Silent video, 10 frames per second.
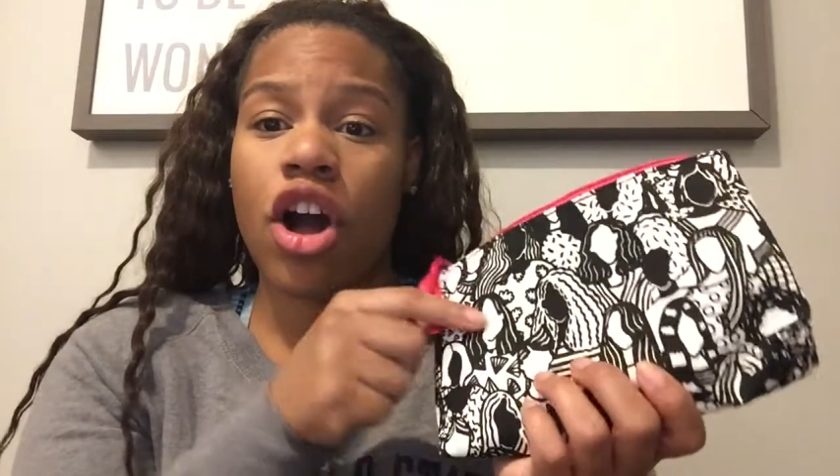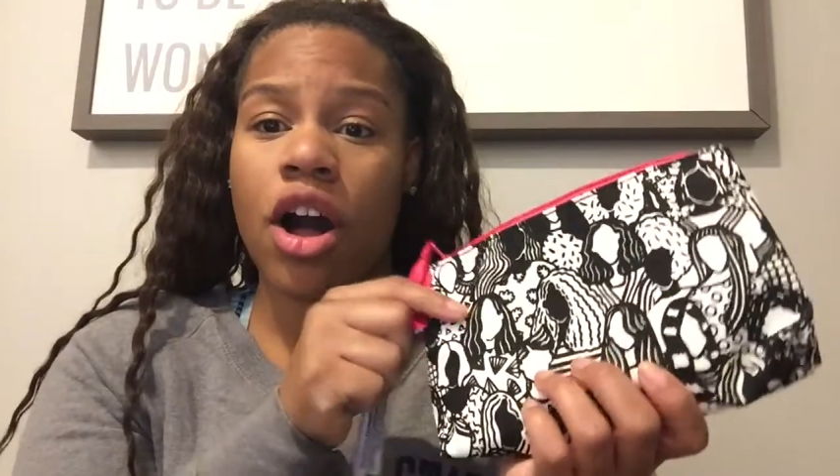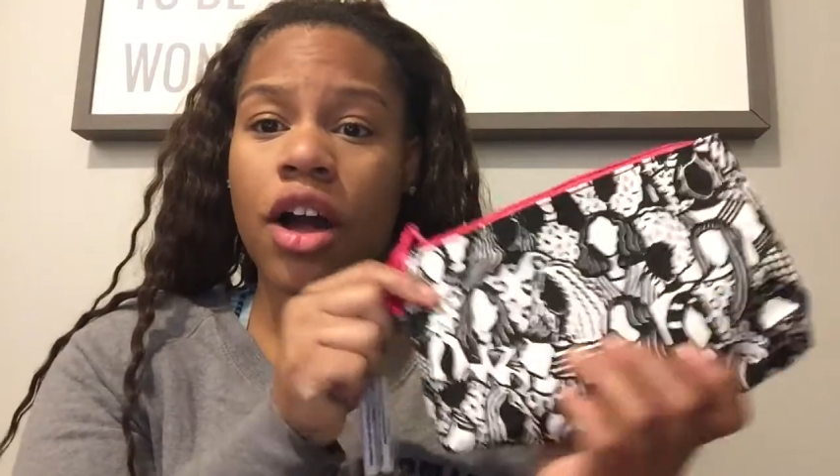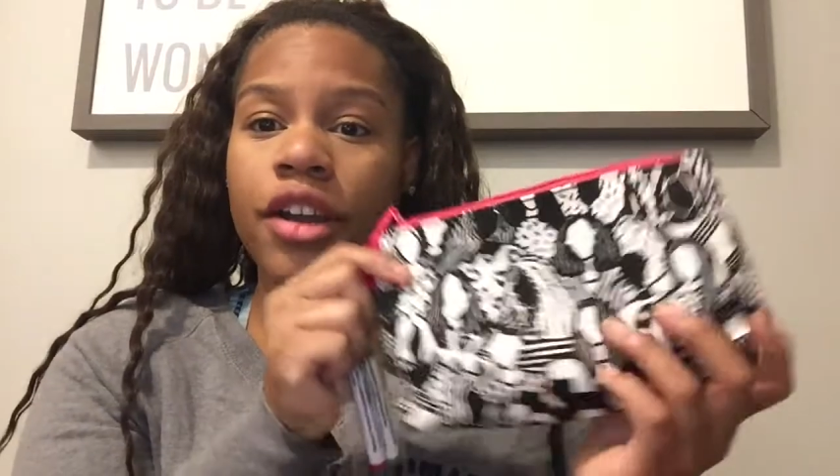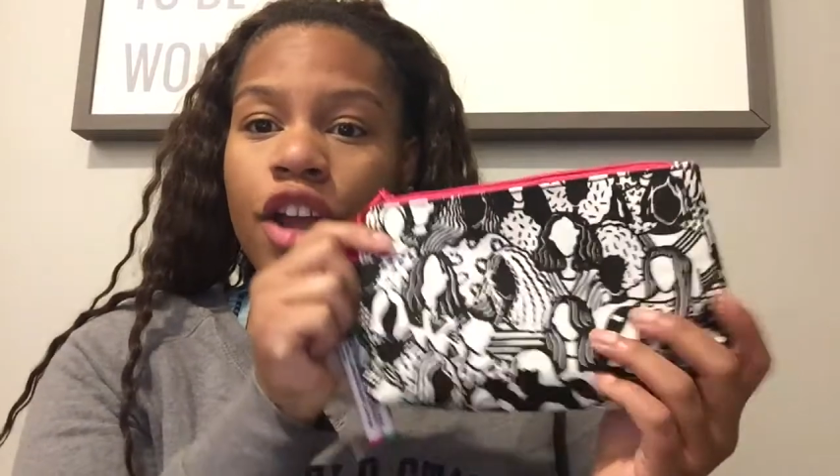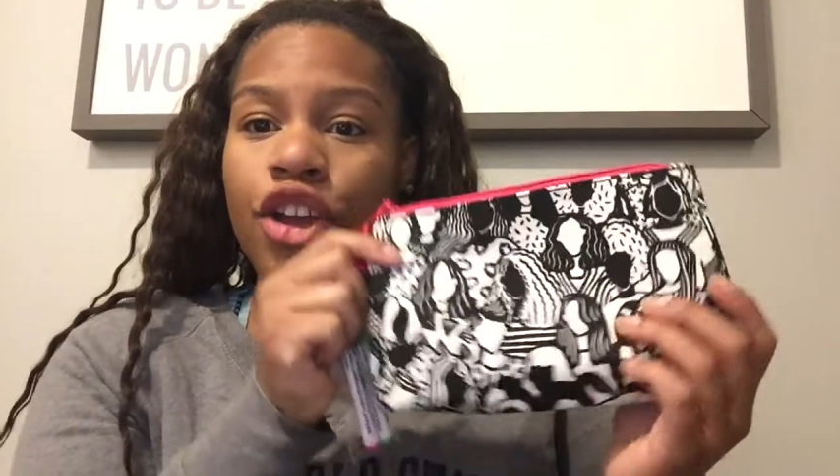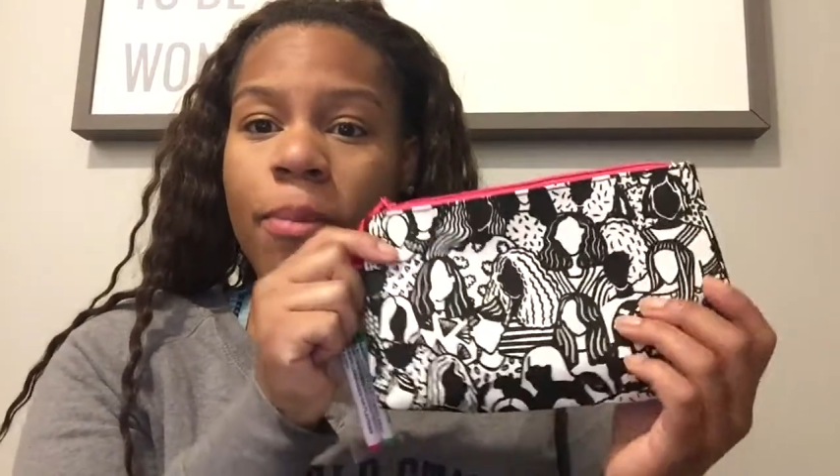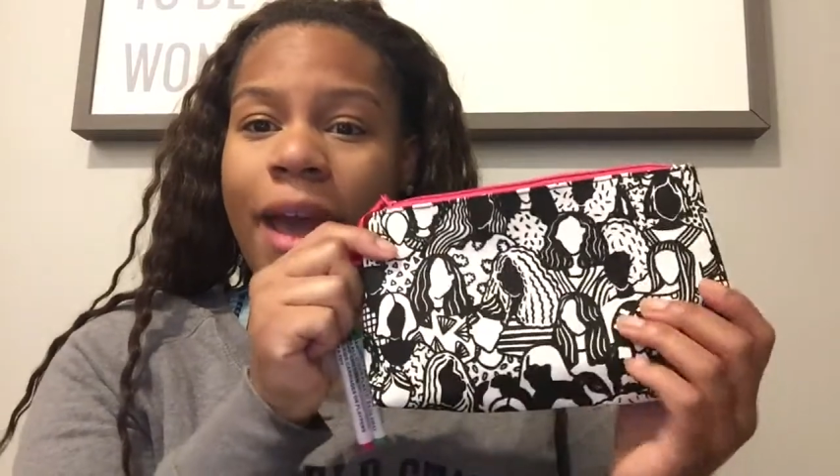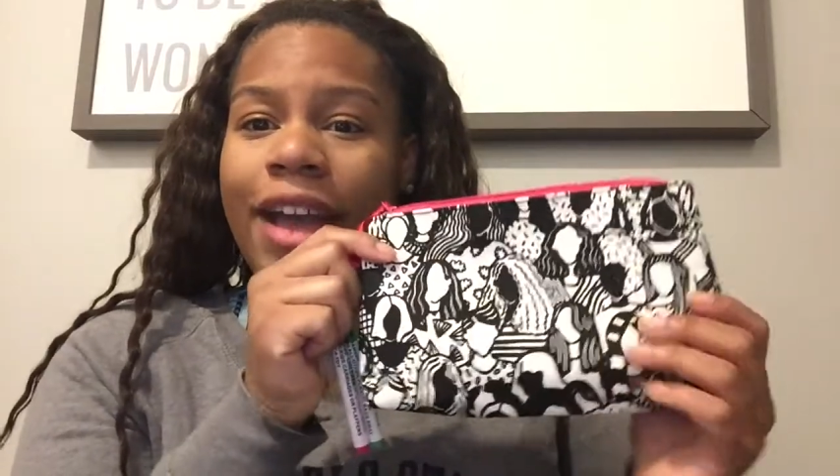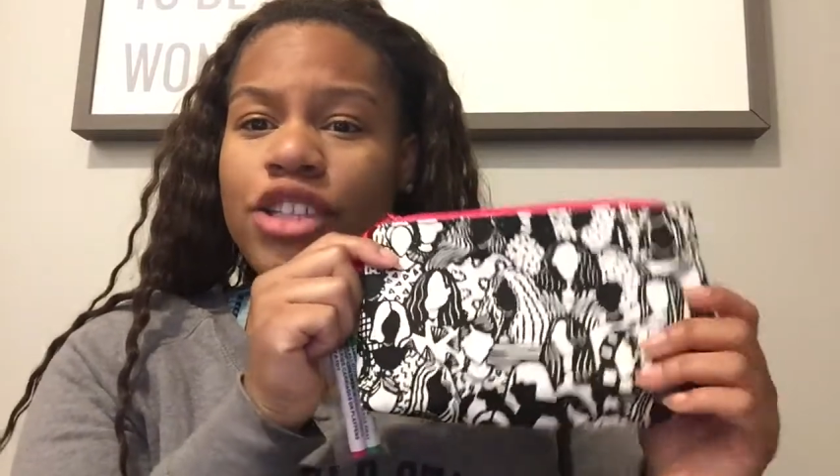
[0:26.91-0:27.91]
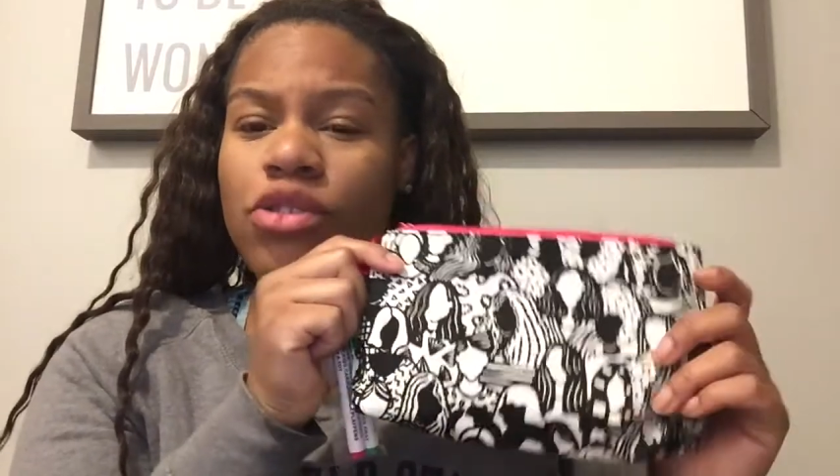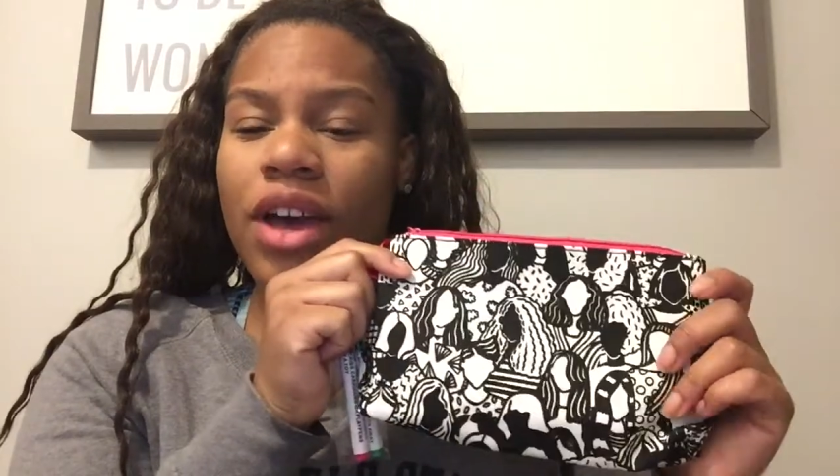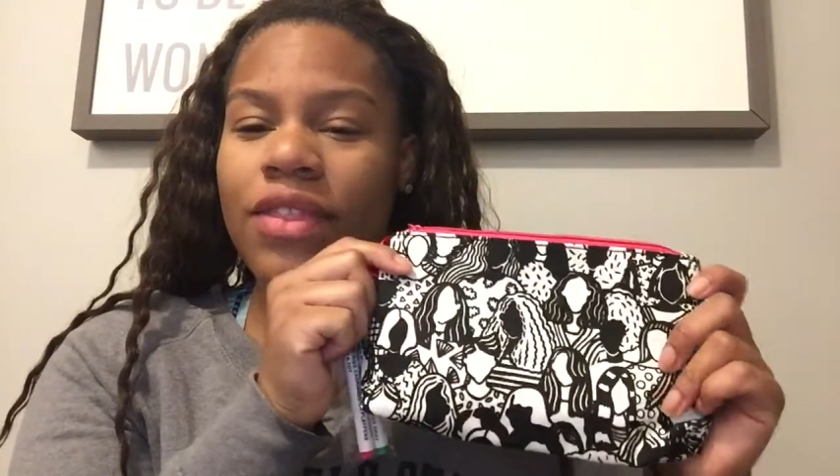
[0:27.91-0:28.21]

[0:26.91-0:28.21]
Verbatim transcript: on your bag so i